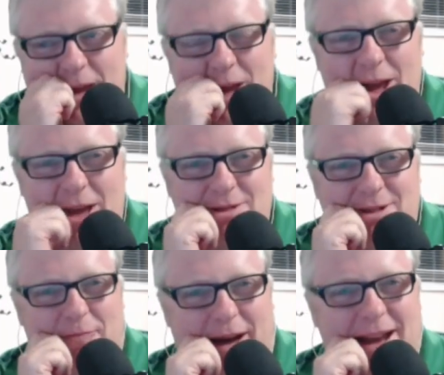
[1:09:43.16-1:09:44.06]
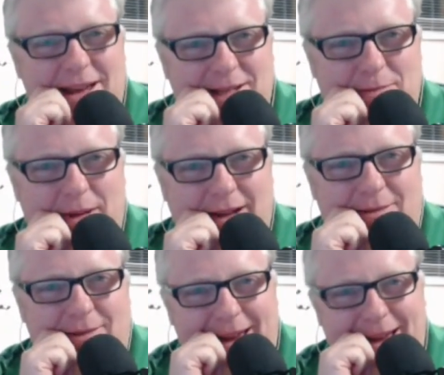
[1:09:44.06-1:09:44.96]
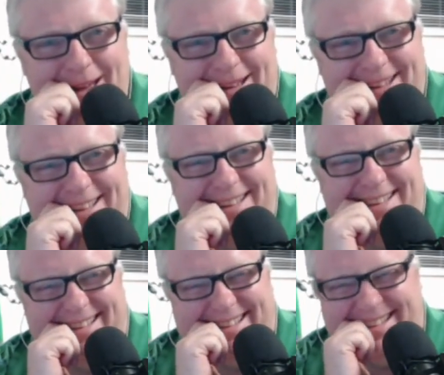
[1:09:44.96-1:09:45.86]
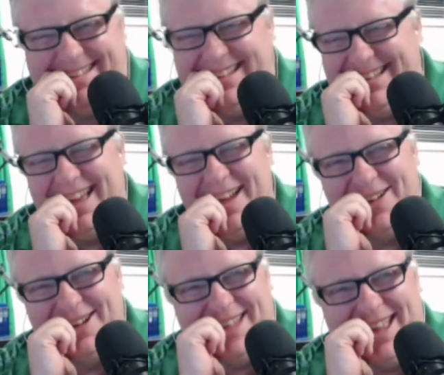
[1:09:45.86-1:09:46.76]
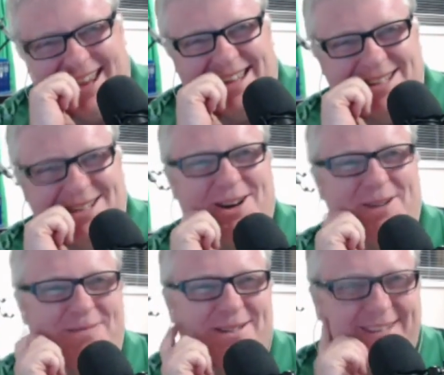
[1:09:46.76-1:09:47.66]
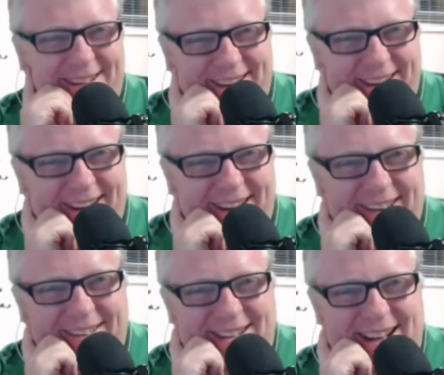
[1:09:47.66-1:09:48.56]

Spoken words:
He was a Putty inspector, wasn't he? Wasn't that his job? Wasn't he?